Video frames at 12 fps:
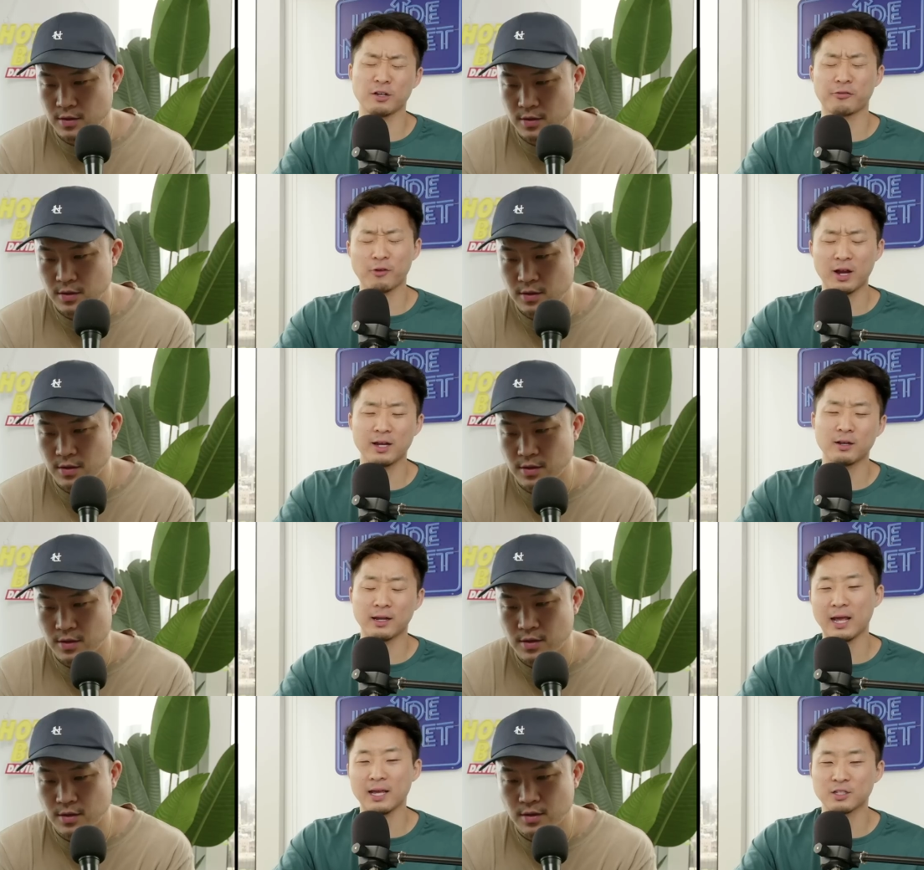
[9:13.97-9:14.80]

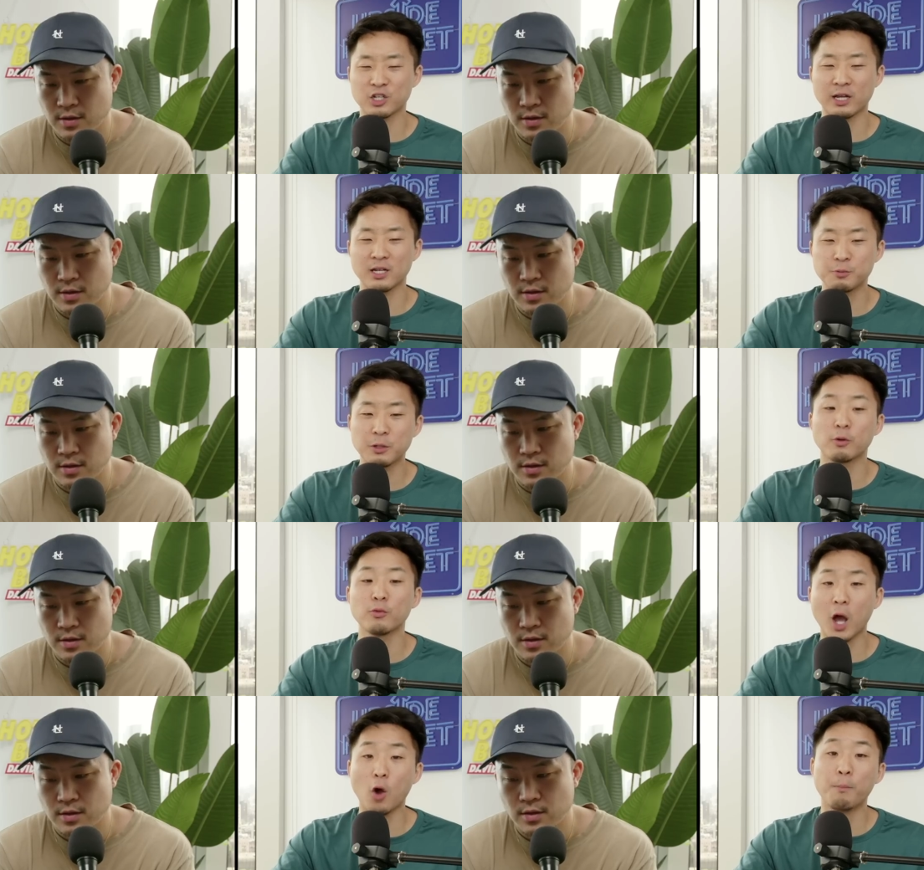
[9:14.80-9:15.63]
Speaker 1: afraid and hate Chinese
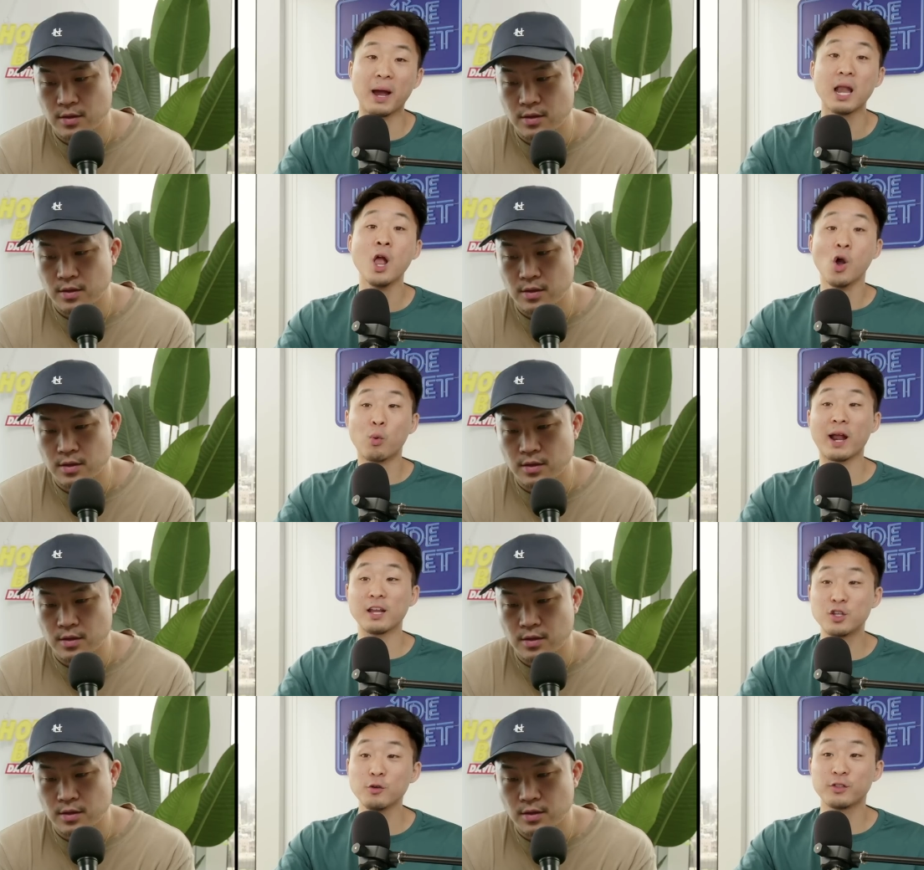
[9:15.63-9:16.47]
people? No, but
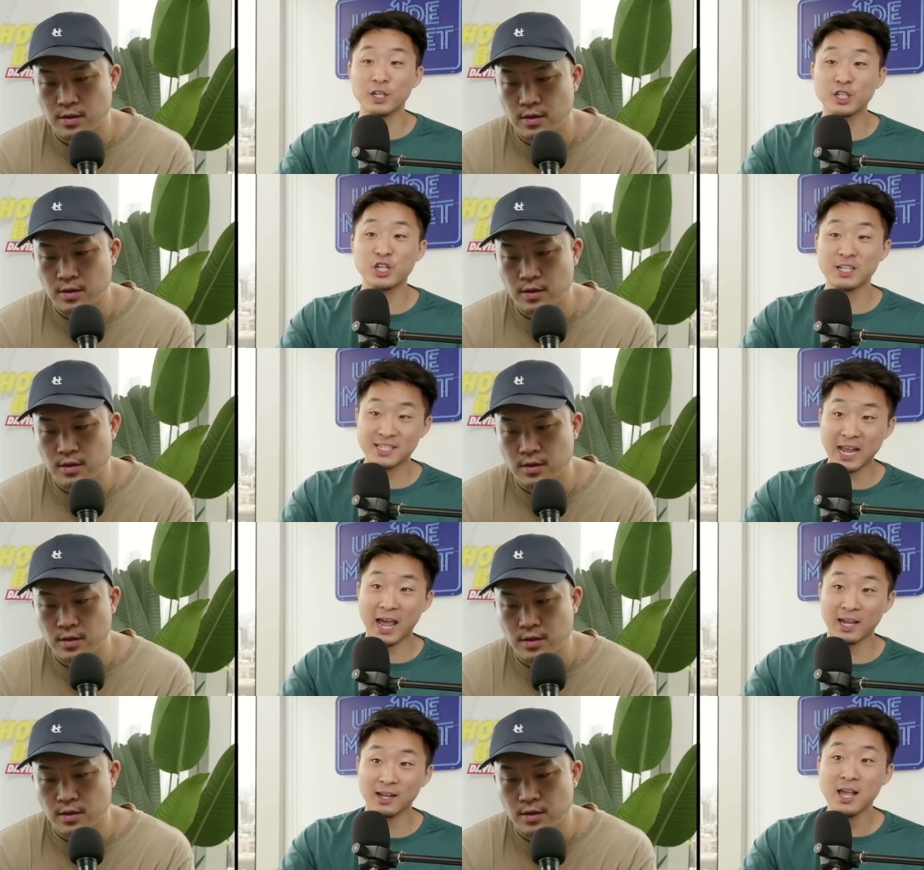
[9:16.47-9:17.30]
what I do think she's
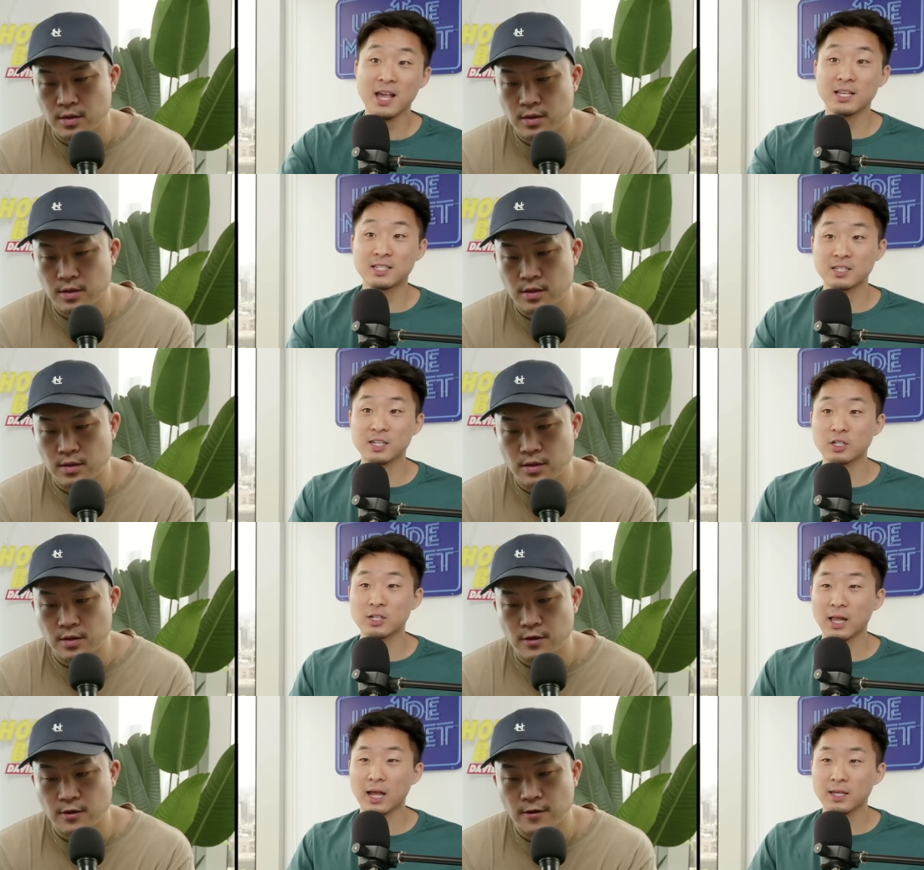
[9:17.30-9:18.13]
saying is
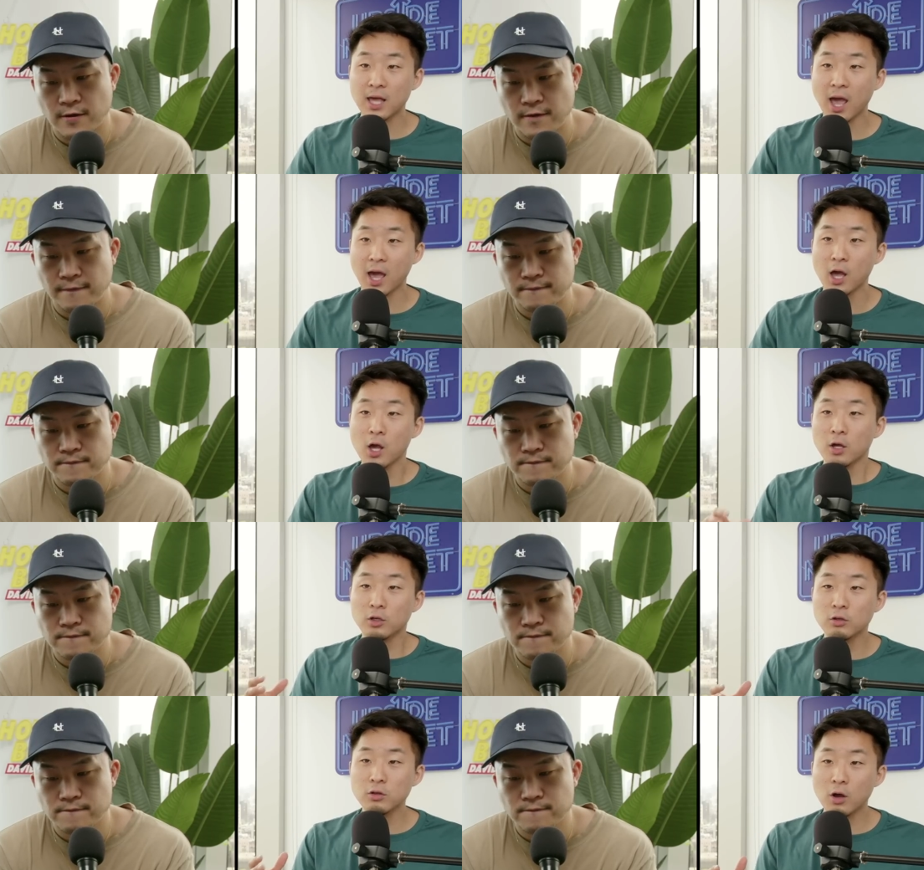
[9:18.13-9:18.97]
essentially like, yeah,
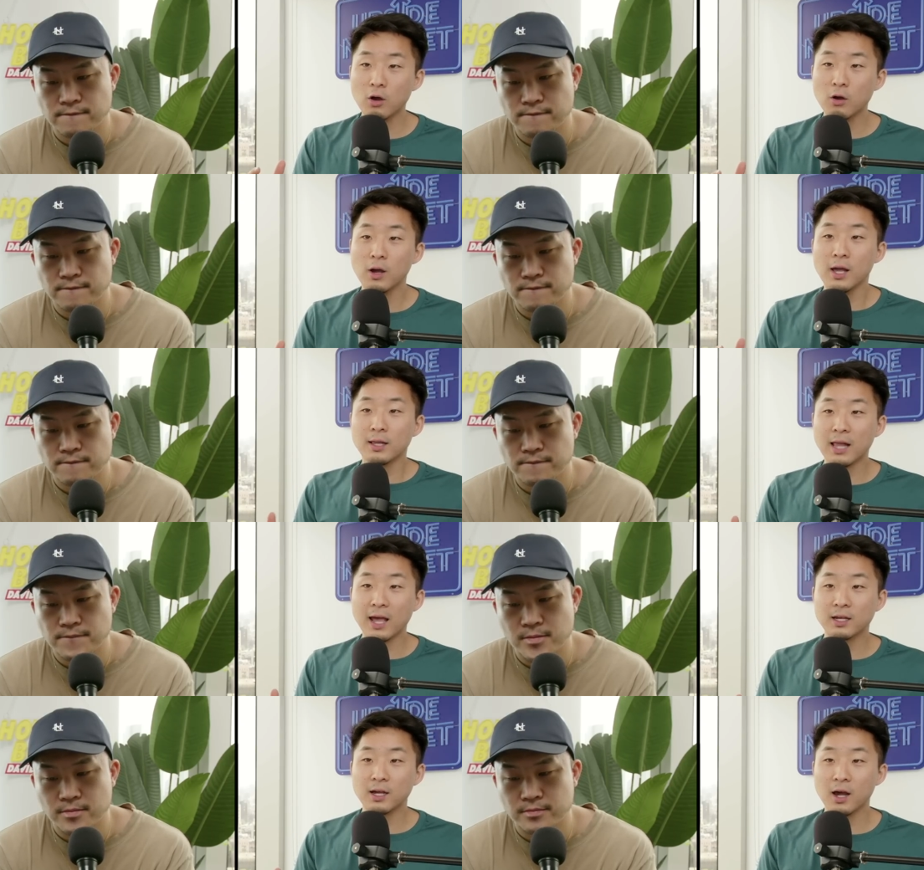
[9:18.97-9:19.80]
you know,
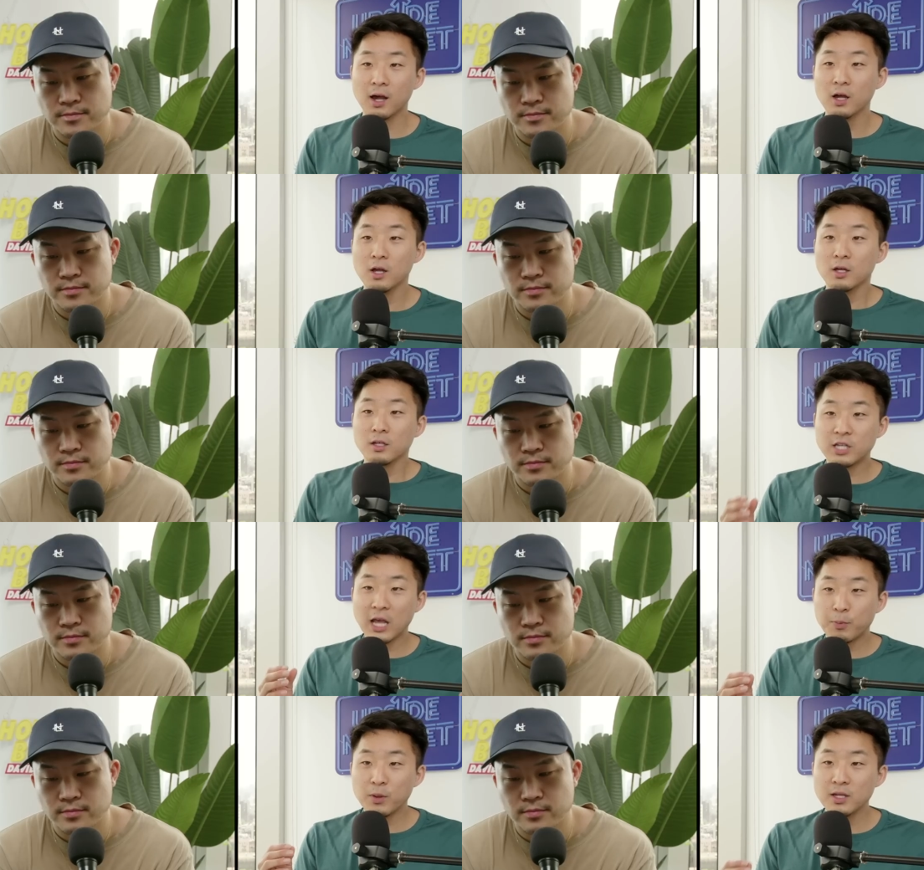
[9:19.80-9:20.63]
like. Uh,
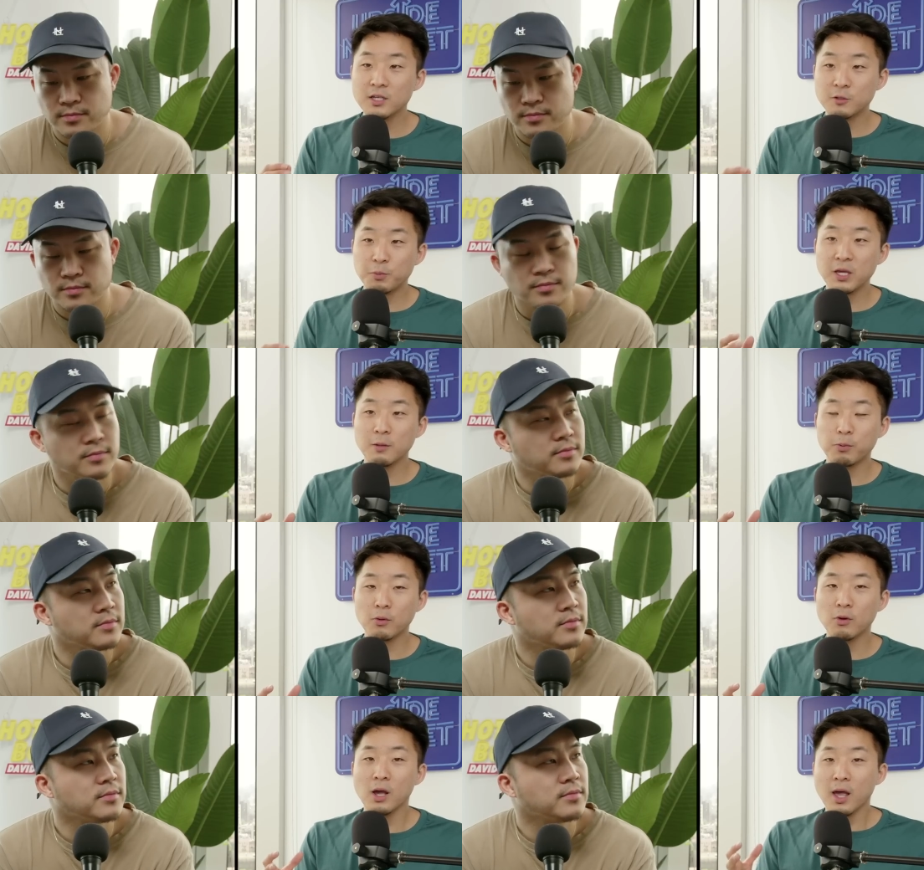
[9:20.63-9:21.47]
Japanese
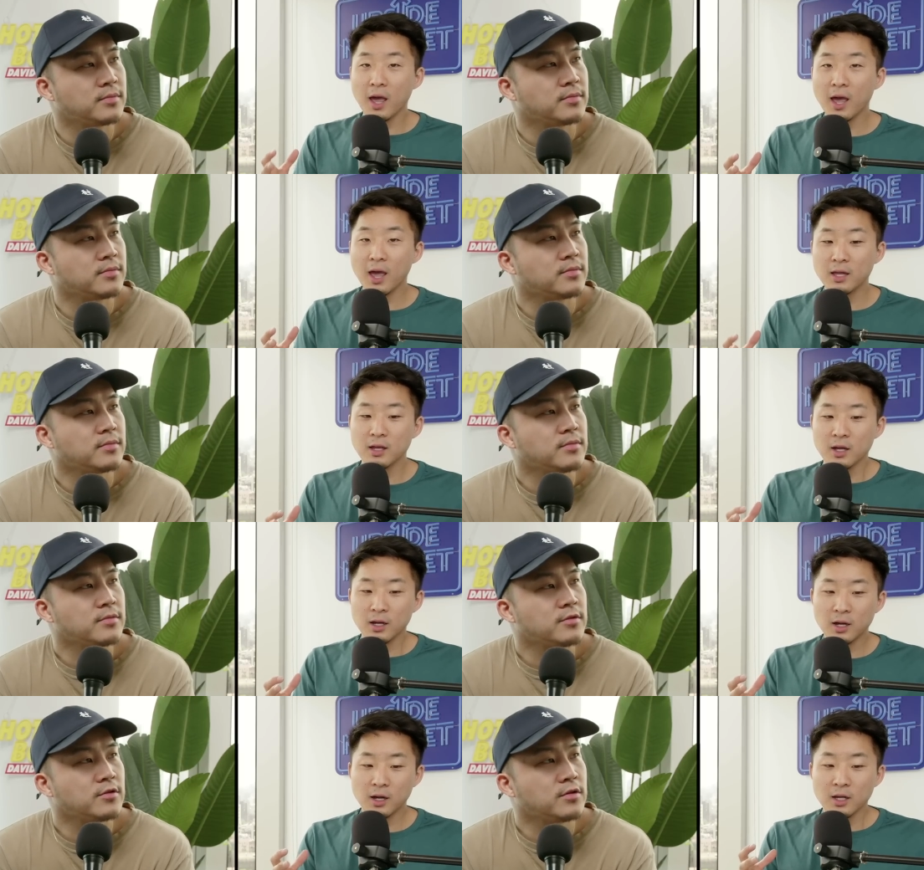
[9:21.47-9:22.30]
people and uh,